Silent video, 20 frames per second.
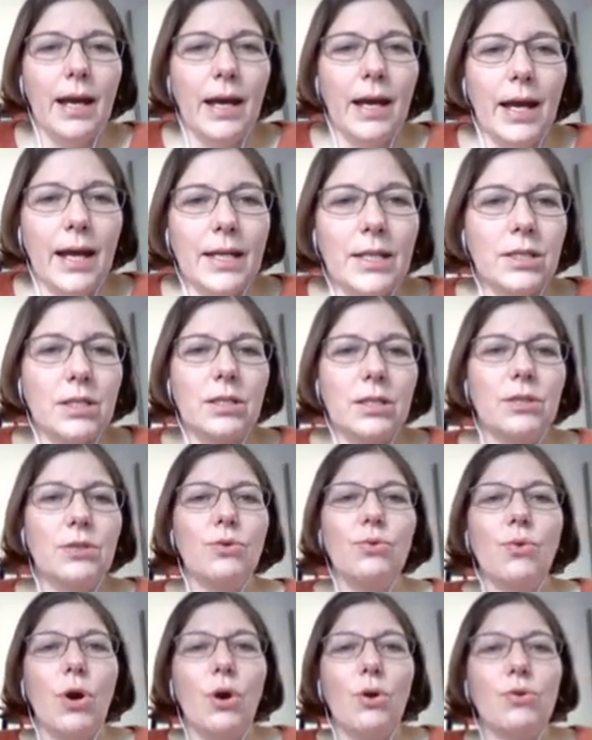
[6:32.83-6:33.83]
As
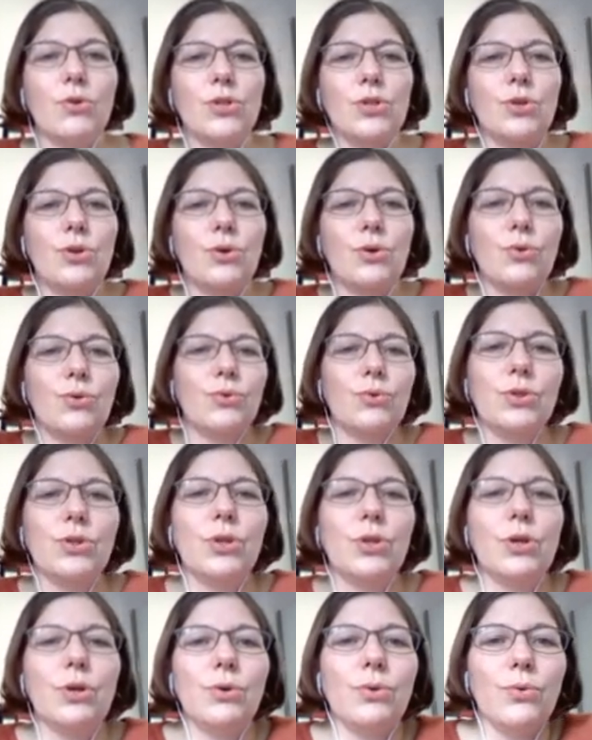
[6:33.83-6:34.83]
you also
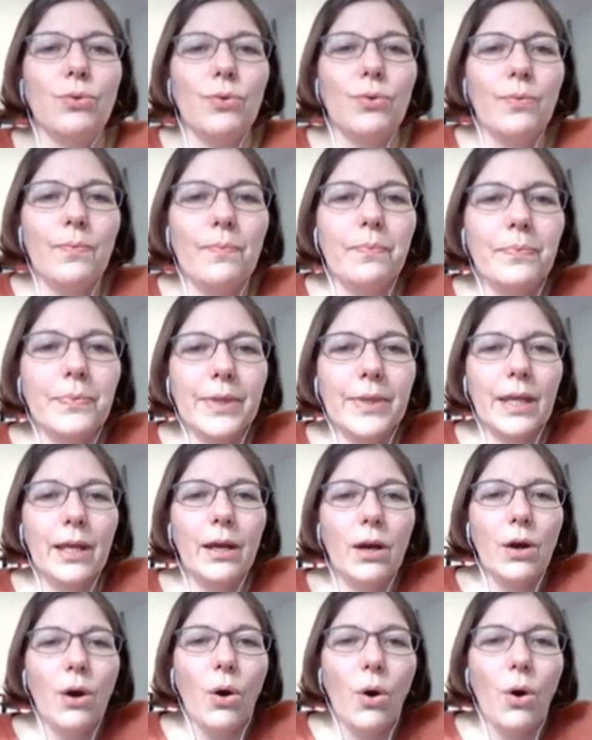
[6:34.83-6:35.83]
know,
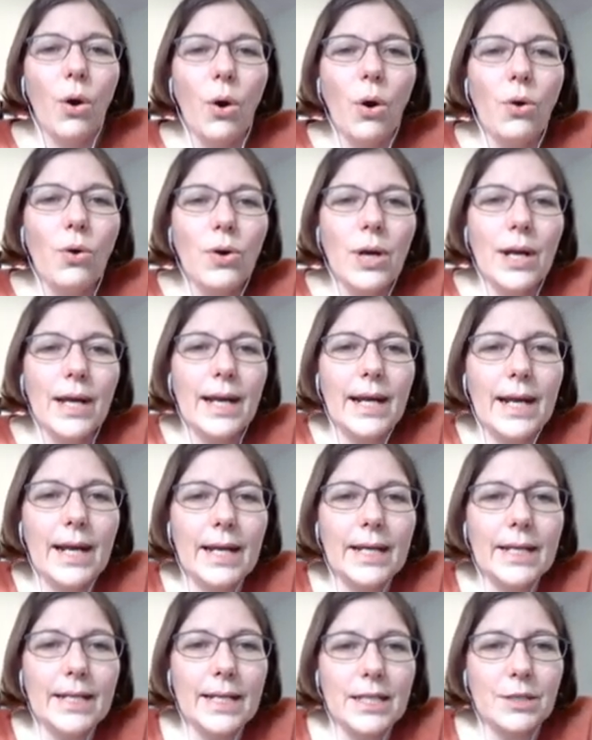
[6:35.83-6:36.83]
all
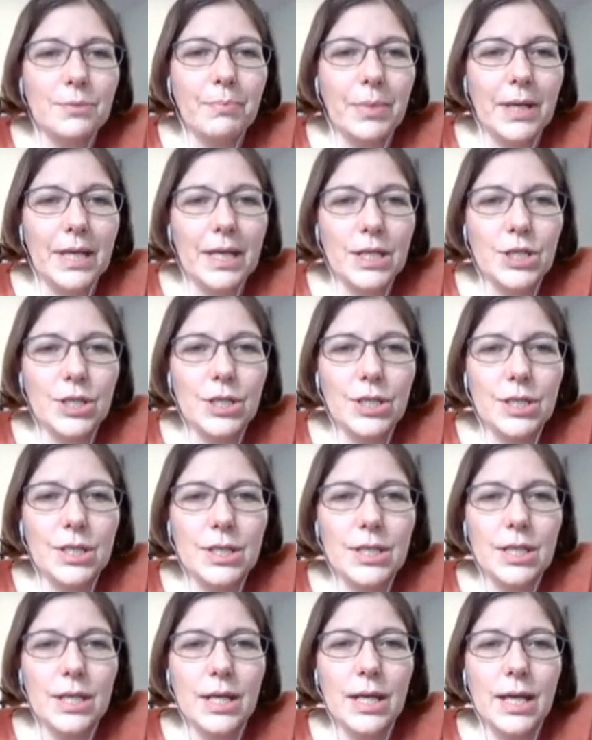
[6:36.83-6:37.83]
ARDS
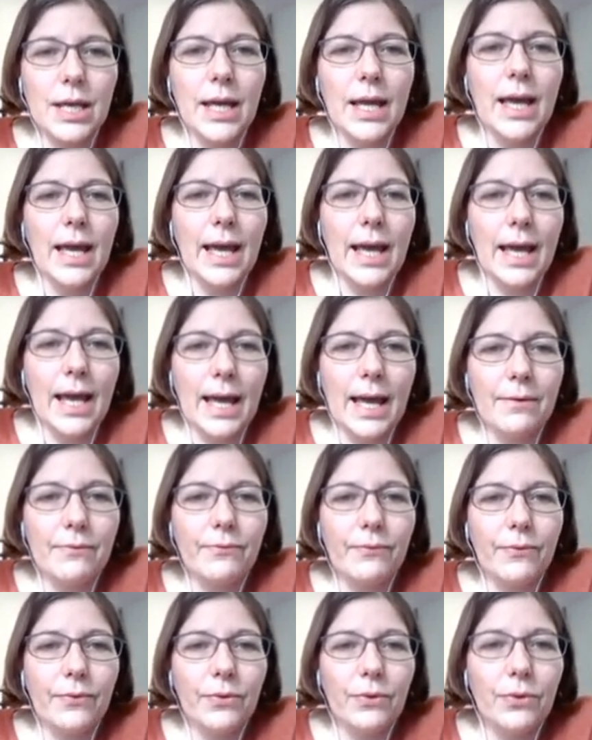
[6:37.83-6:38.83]
patients
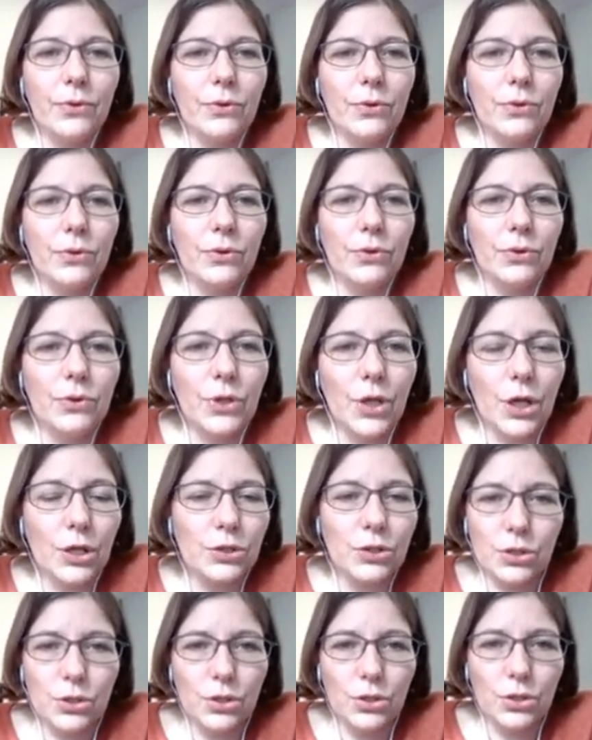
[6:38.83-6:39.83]
have
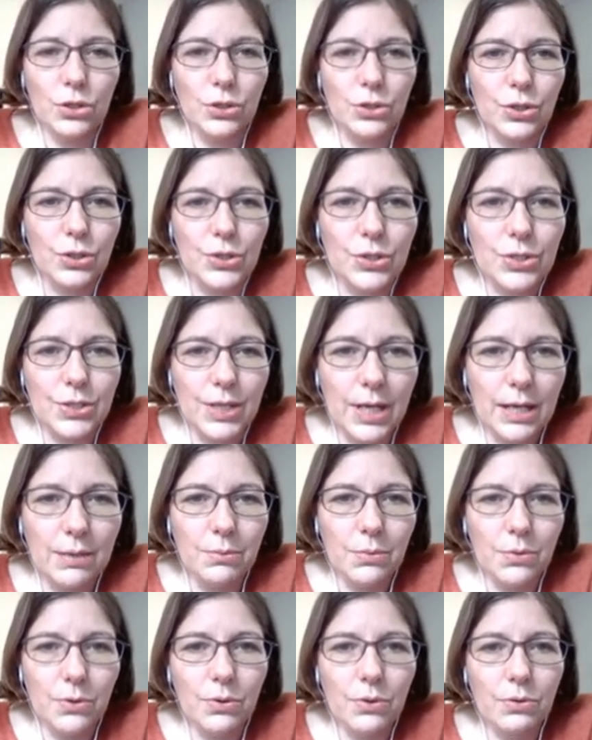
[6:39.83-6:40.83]
not the
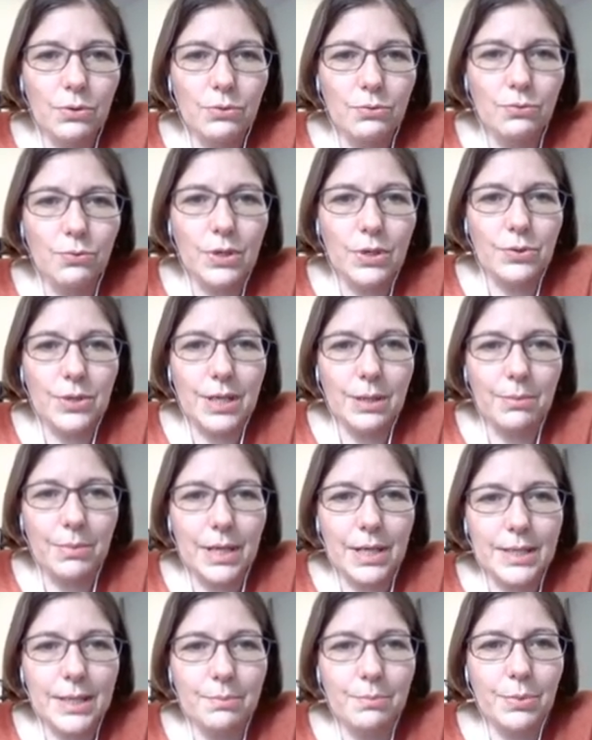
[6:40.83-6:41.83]
same
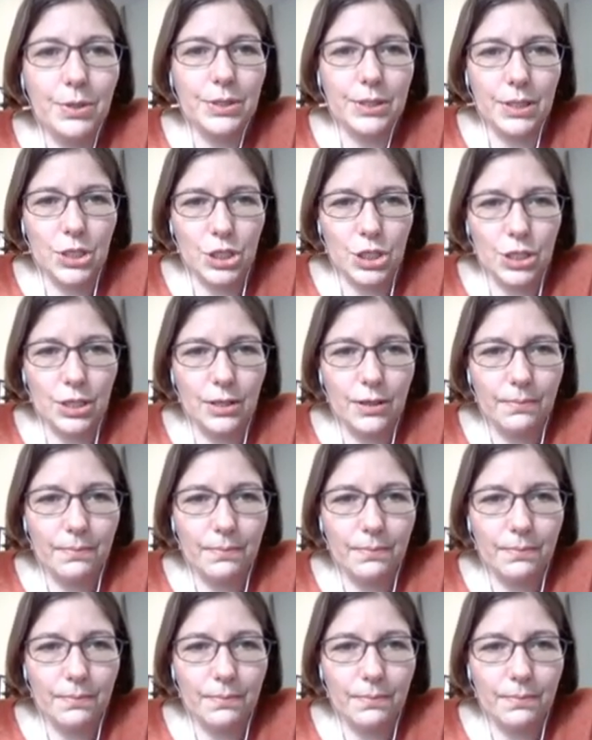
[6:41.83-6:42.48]
recruitability potential.